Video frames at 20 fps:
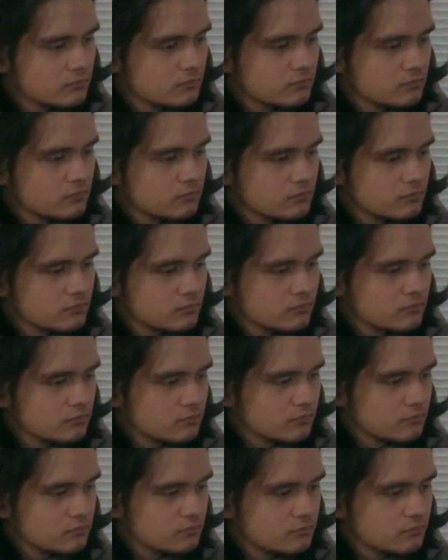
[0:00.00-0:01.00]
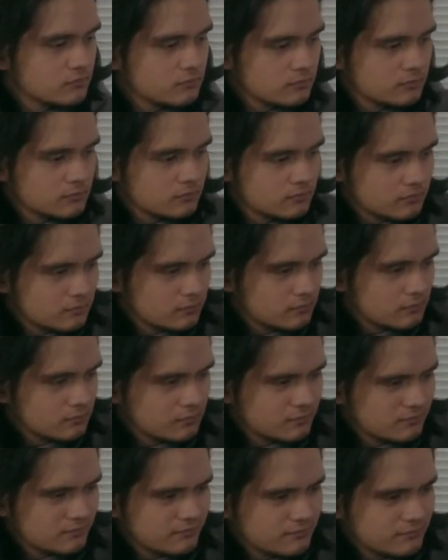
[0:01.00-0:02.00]
just kicked me out. She
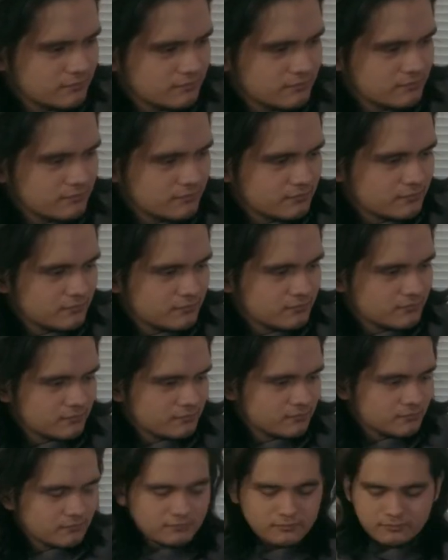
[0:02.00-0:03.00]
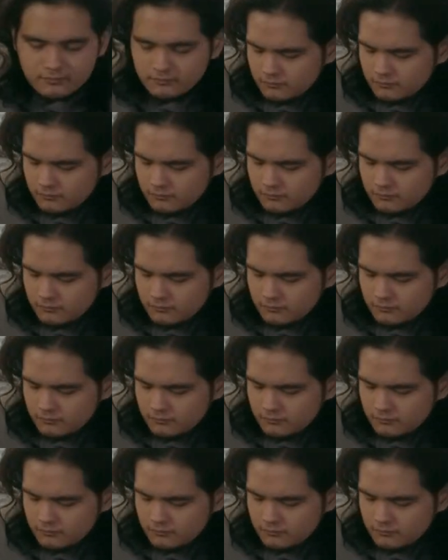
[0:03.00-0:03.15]
says I'm lame.